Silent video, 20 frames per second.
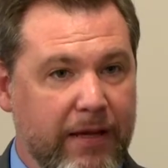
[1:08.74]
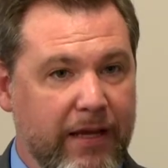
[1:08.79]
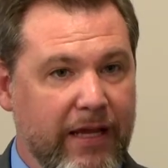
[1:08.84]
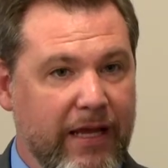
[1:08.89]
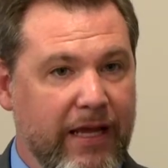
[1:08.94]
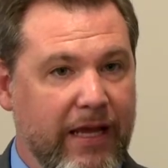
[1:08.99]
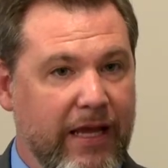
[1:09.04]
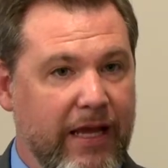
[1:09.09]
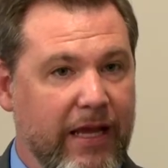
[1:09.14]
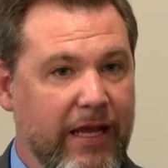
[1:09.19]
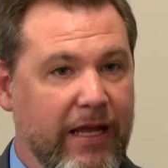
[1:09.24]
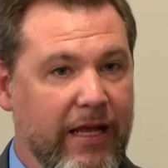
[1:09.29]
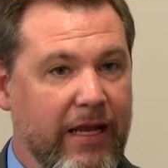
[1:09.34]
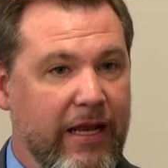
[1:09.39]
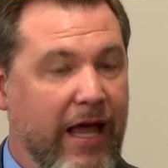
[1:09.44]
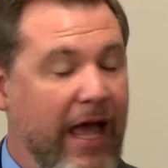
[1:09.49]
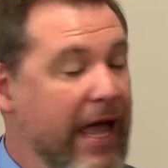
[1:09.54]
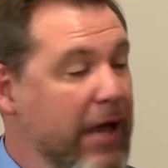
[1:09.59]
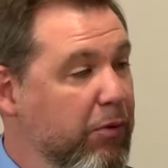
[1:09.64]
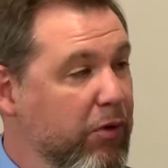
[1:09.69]
in
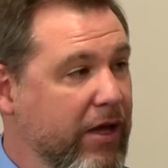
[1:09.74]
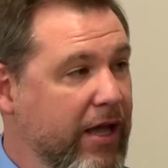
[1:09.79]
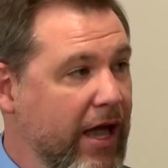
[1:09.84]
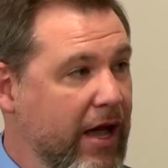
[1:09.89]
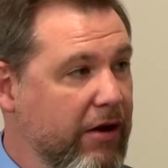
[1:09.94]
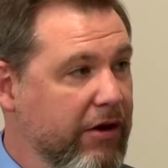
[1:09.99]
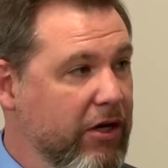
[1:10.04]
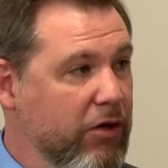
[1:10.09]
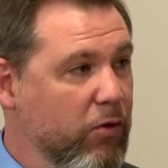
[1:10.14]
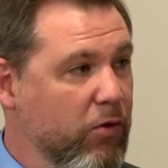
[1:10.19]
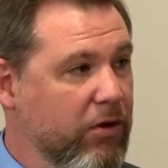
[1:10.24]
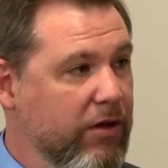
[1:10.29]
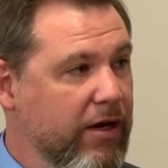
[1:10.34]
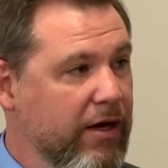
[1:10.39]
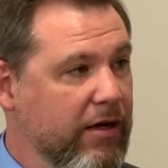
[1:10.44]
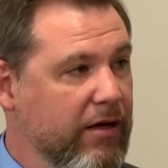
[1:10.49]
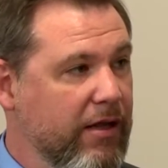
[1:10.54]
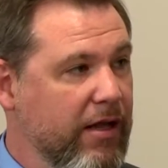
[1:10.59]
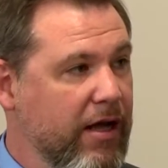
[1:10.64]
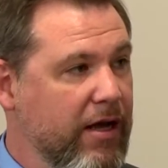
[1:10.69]
Haywood County, North
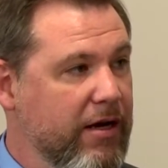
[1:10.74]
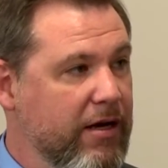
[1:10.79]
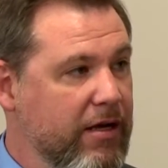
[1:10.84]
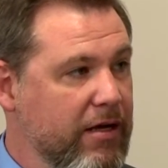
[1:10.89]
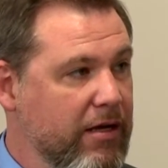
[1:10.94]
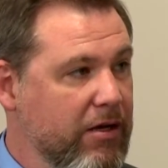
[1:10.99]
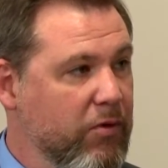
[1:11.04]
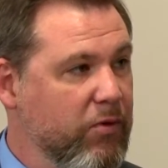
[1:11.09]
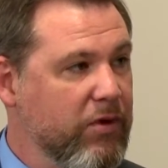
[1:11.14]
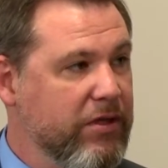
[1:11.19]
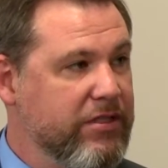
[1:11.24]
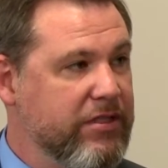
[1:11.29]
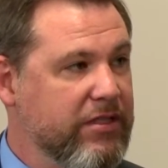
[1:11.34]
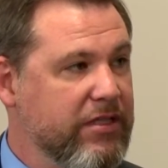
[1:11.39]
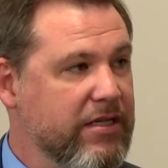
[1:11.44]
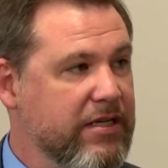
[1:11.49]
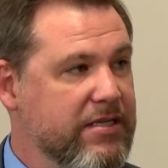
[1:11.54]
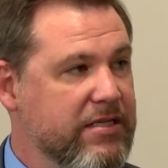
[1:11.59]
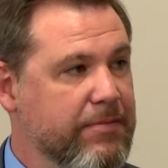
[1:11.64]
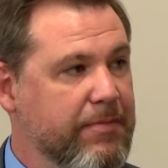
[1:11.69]
Carolina, which
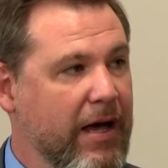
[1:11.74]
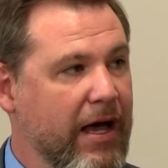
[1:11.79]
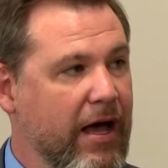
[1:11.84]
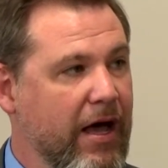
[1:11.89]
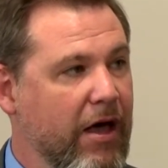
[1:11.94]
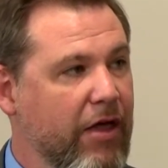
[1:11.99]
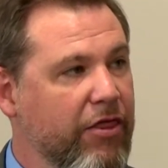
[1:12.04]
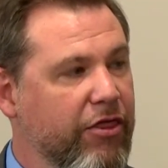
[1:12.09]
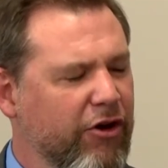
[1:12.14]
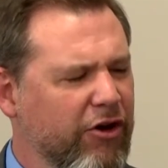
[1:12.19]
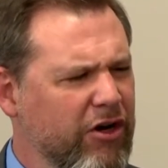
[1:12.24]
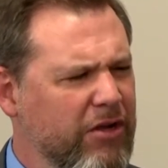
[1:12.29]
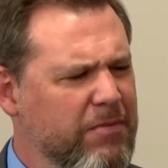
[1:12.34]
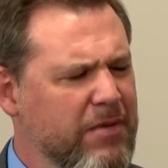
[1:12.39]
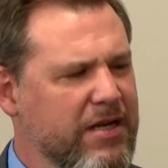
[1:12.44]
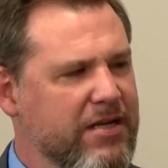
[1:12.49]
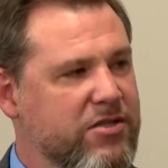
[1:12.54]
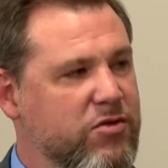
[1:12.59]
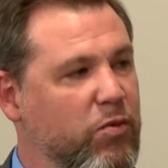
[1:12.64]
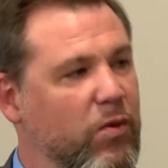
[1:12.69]
is about 30
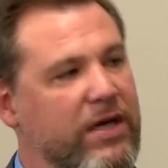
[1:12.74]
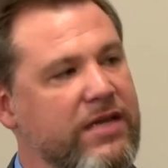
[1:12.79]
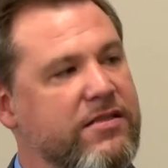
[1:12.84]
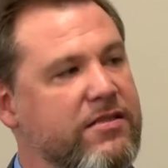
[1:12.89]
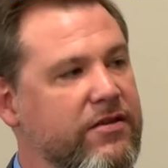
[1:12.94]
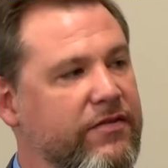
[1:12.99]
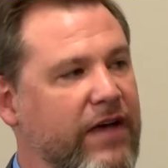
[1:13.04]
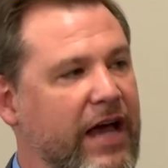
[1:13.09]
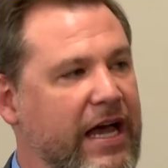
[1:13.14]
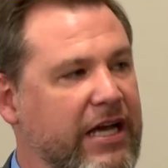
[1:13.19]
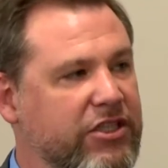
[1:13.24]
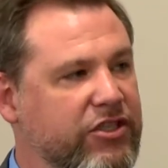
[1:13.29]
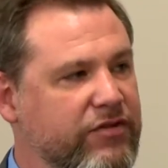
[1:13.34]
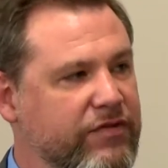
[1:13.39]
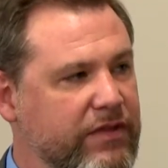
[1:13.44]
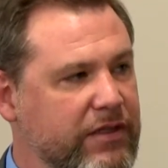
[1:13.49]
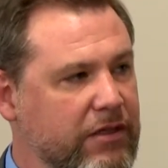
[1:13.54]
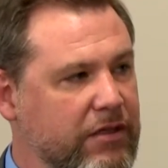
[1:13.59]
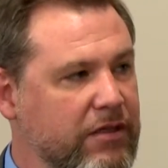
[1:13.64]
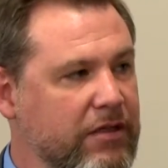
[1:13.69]
minutes west of
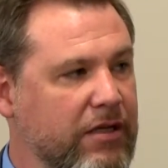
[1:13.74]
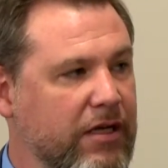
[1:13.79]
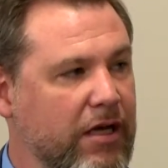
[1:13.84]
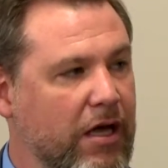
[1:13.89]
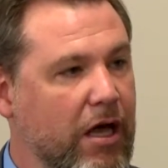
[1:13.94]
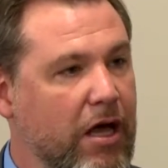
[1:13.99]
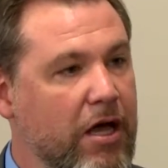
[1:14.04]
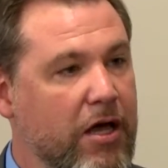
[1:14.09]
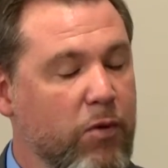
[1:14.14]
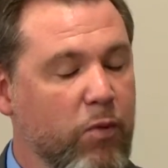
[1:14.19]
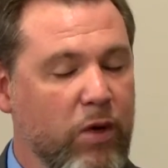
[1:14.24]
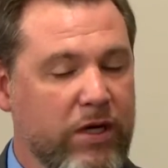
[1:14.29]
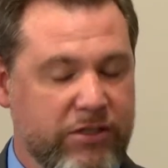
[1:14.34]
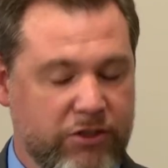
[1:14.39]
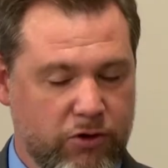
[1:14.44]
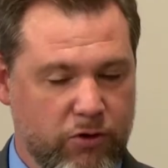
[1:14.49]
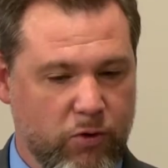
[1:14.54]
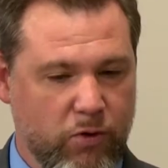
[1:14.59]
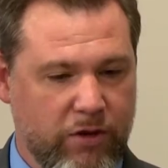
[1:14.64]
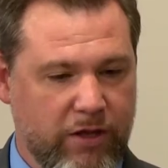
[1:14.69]
Asheville in
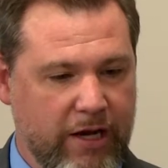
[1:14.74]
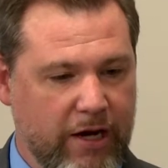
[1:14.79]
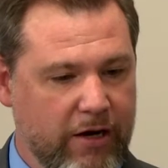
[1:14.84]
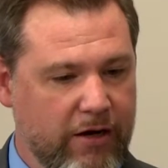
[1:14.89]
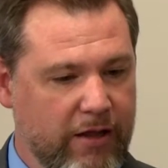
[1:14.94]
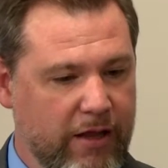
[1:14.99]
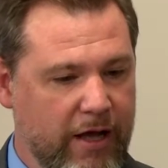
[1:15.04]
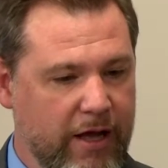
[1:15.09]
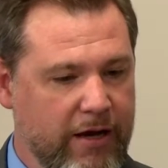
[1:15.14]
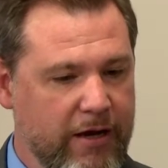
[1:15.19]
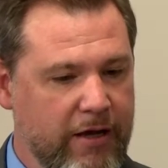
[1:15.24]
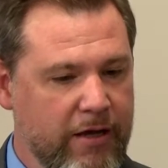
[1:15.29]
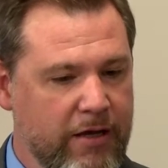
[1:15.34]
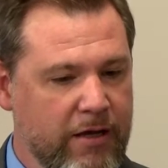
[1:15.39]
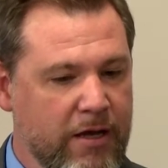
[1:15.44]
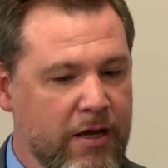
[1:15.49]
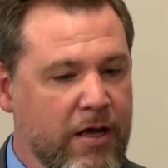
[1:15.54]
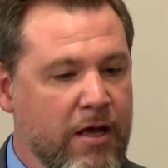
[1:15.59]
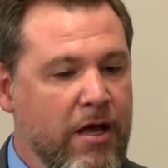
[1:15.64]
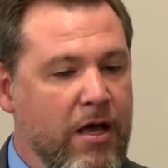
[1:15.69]
western North Carolina.
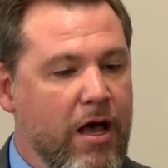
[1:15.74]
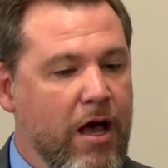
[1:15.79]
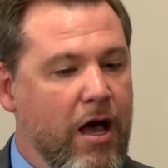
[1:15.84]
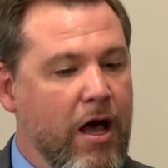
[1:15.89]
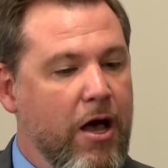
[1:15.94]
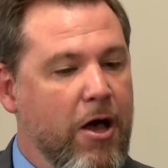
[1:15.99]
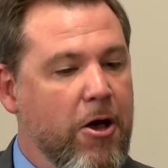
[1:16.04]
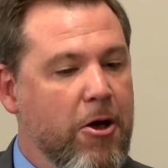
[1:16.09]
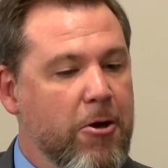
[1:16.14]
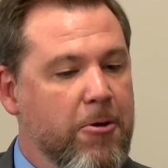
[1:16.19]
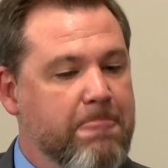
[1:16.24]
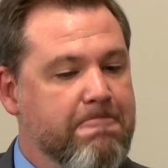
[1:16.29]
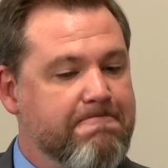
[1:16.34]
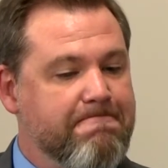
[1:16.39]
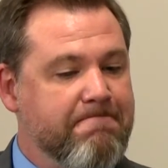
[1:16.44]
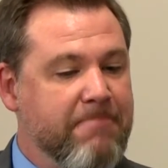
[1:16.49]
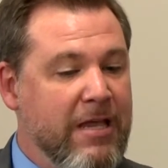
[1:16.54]
I